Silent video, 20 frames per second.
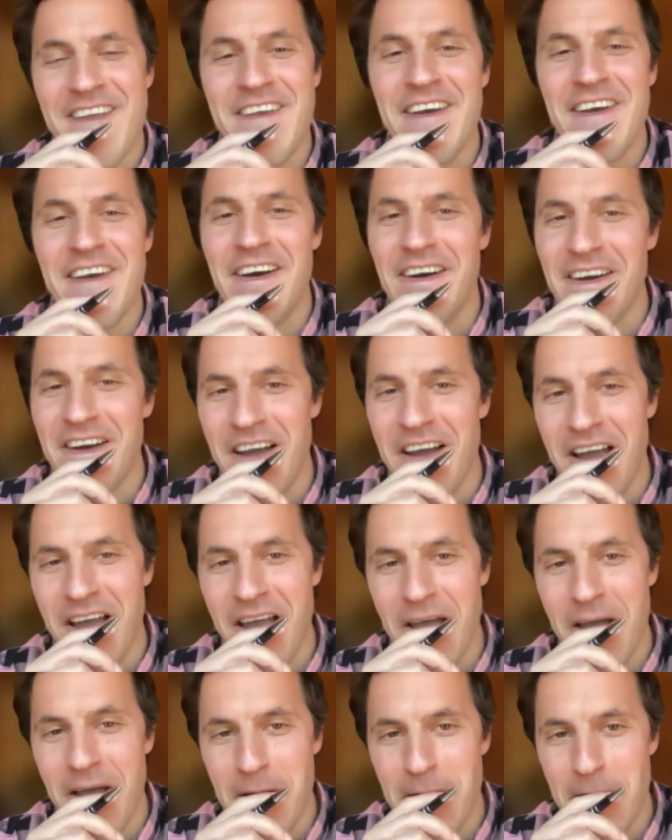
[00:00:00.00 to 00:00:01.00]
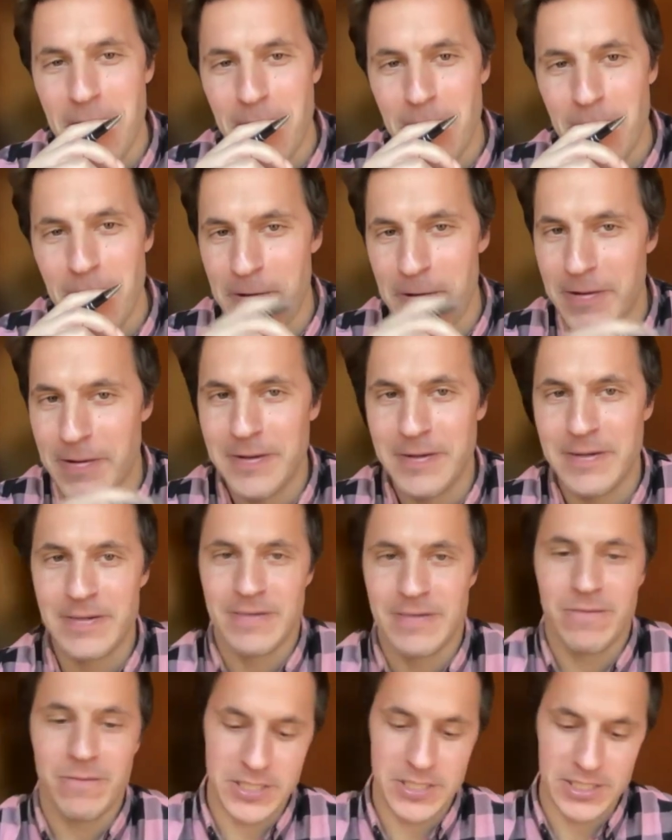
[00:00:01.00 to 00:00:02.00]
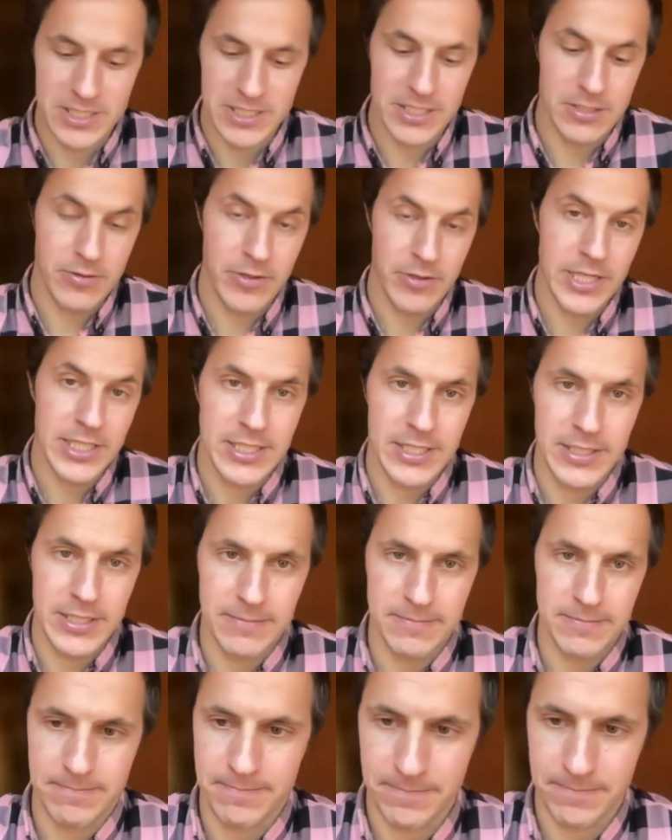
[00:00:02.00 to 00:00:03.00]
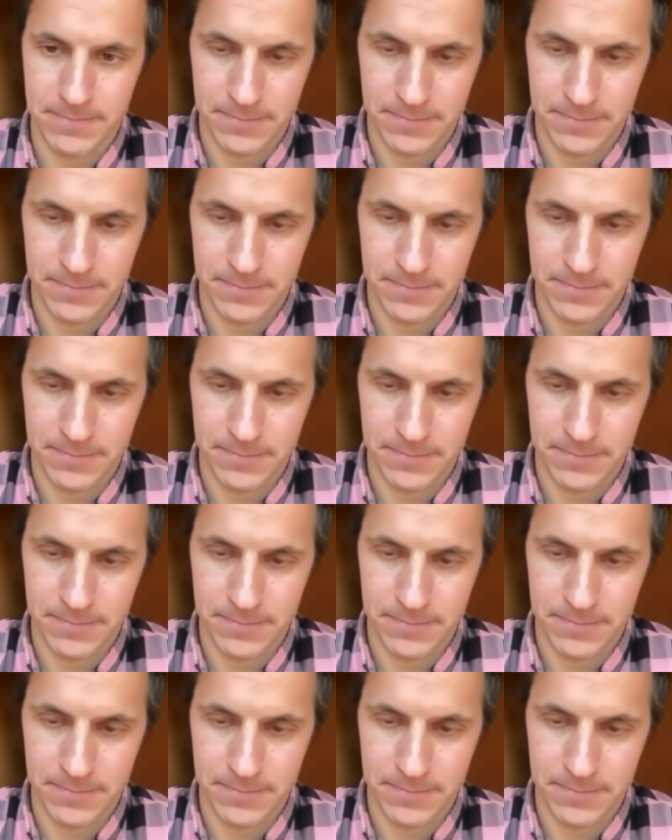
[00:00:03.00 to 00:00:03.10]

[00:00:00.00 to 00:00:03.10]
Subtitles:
Yeah, which is interesting. Yeah.